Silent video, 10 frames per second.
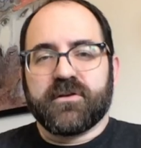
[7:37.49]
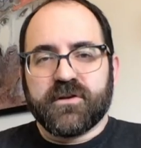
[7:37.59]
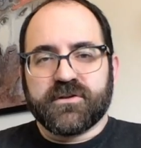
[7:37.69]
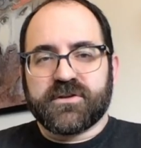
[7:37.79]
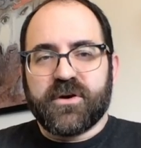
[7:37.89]

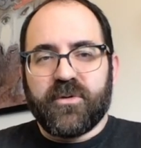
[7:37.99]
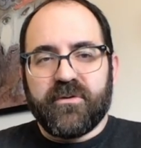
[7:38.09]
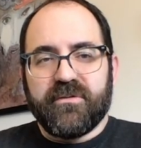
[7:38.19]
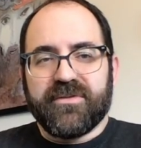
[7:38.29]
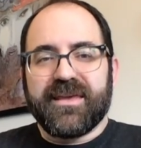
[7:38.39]
So
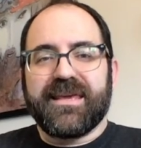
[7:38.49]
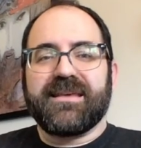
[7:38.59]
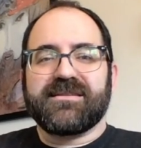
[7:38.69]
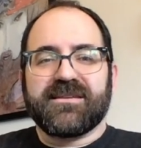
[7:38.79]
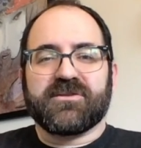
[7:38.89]
the
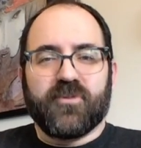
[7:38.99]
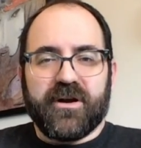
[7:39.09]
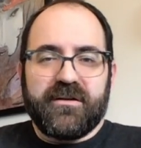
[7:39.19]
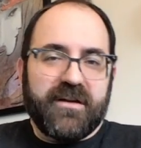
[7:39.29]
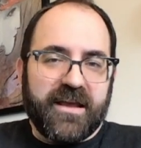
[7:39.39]
easiest one,